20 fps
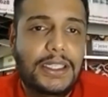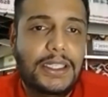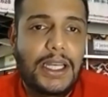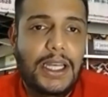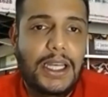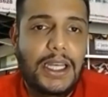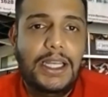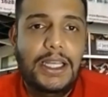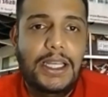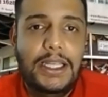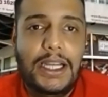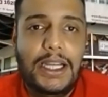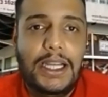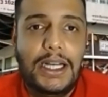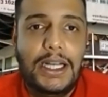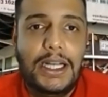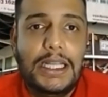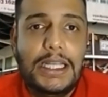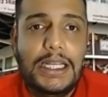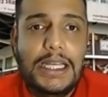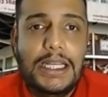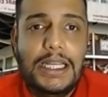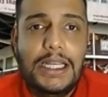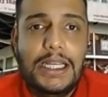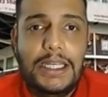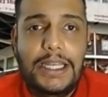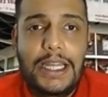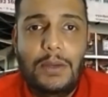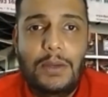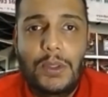Yeah. That
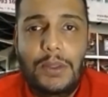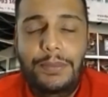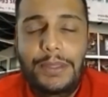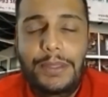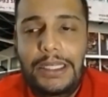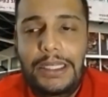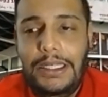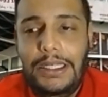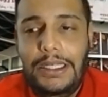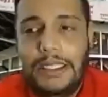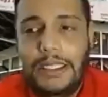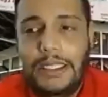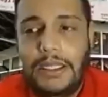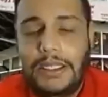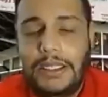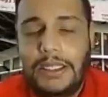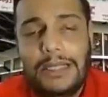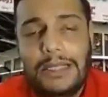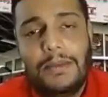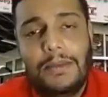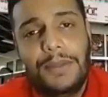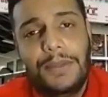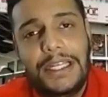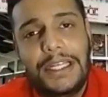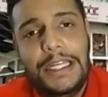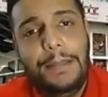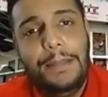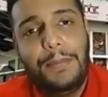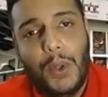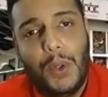would be some of the key
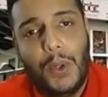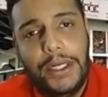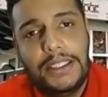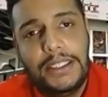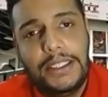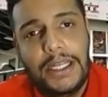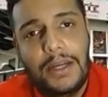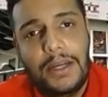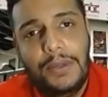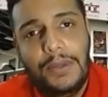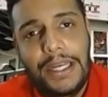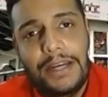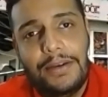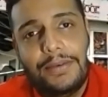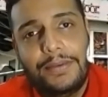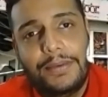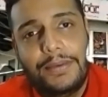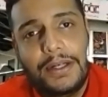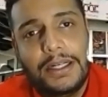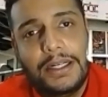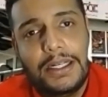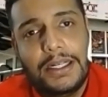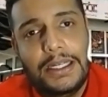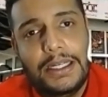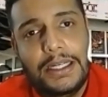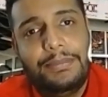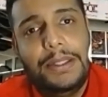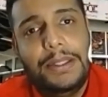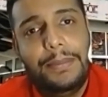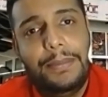points that we have
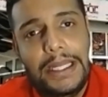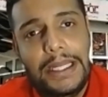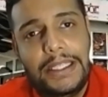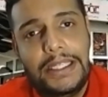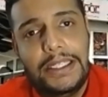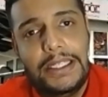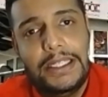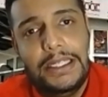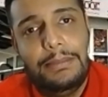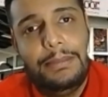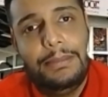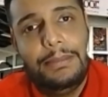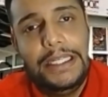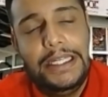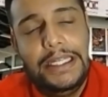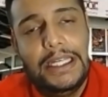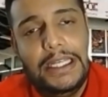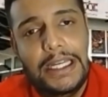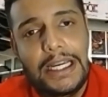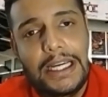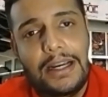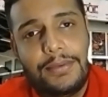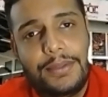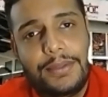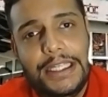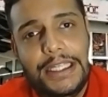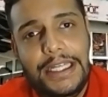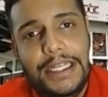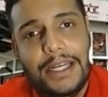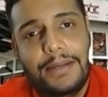implemented immediately after
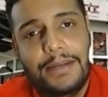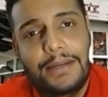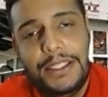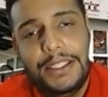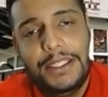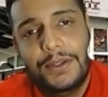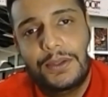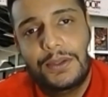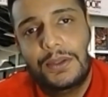the MCO.